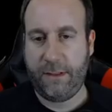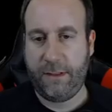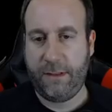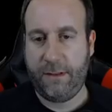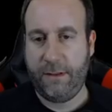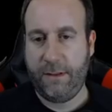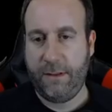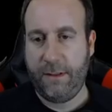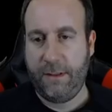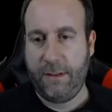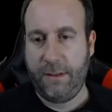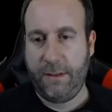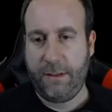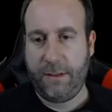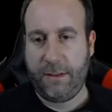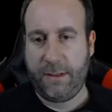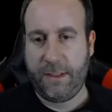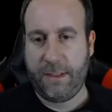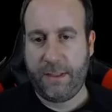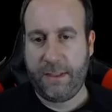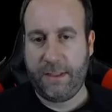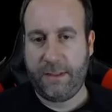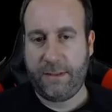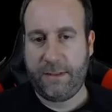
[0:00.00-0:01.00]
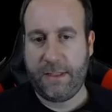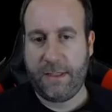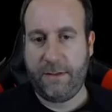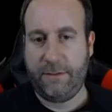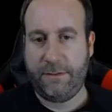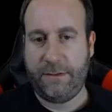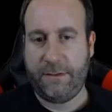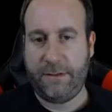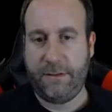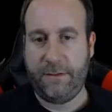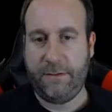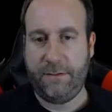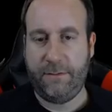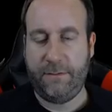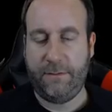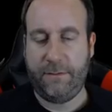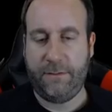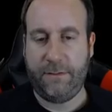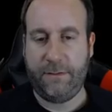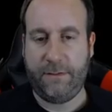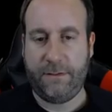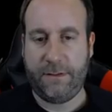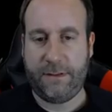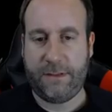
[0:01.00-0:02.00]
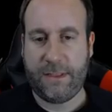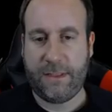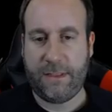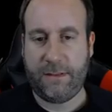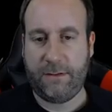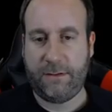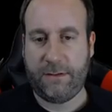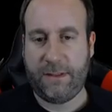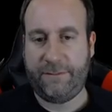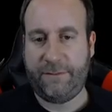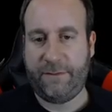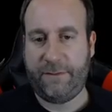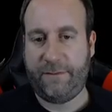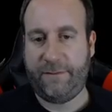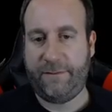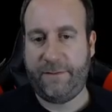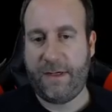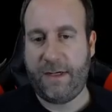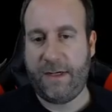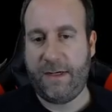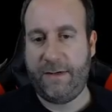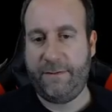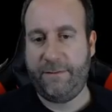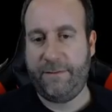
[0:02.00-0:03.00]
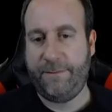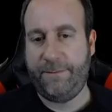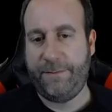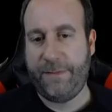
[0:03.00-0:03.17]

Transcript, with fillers: You gotta get down to cellar level five.